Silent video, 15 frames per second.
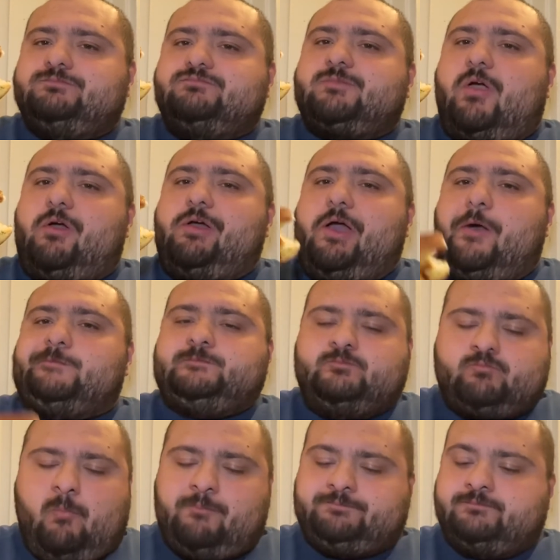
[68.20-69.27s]
Oh, yeah.
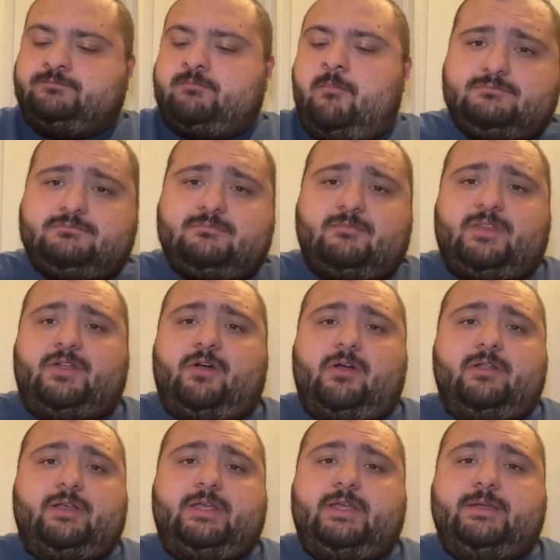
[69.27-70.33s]

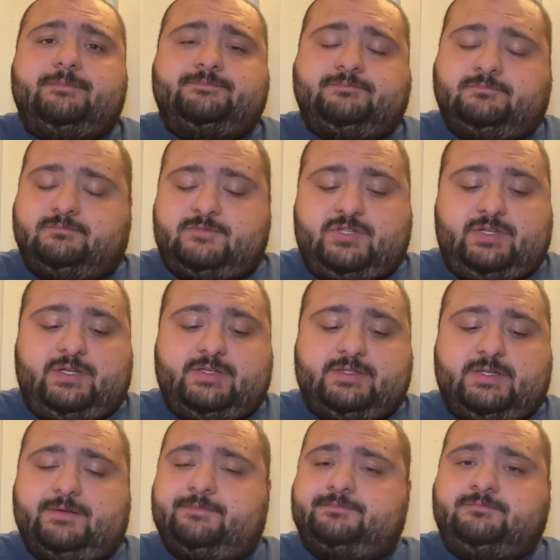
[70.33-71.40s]
Garlicky,
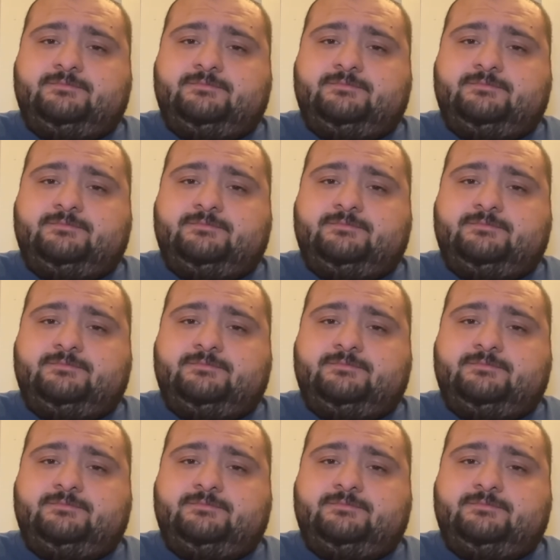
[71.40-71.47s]
cheesy.